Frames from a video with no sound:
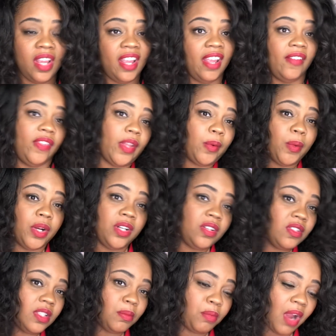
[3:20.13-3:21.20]
If there were no
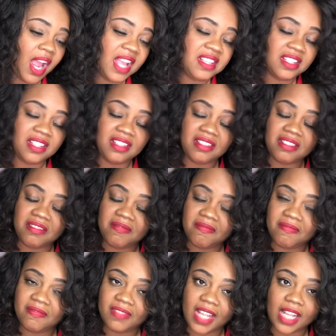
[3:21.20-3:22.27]
surprises,
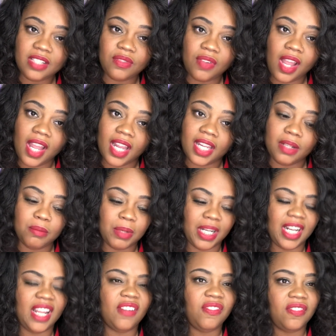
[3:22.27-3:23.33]
that's fine. But
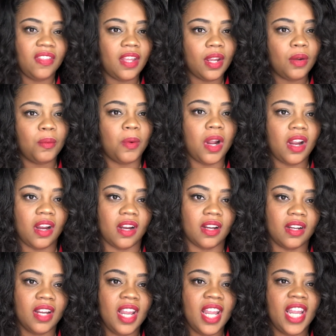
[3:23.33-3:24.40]
if there
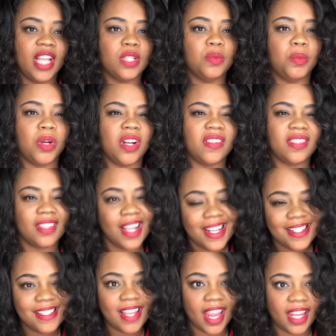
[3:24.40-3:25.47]
were, it's worth
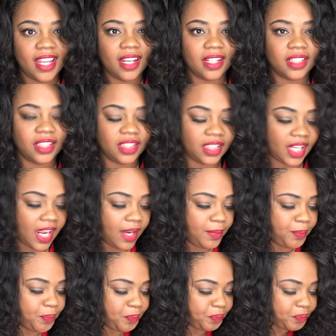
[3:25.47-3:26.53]
taking a look at.
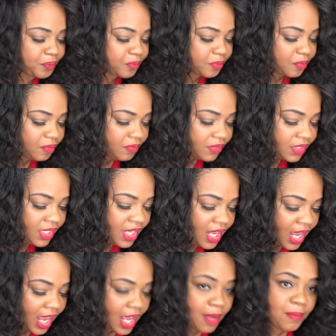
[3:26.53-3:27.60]

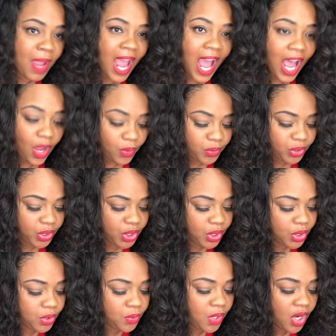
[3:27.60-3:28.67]
How do
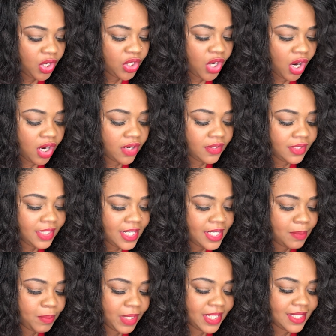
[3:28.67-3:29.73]
you currently
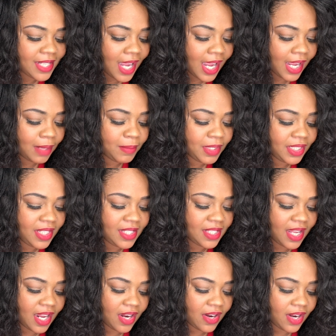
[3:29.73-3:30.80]
spend time in these
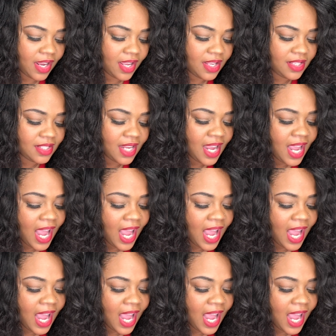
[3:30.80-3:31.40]
areas?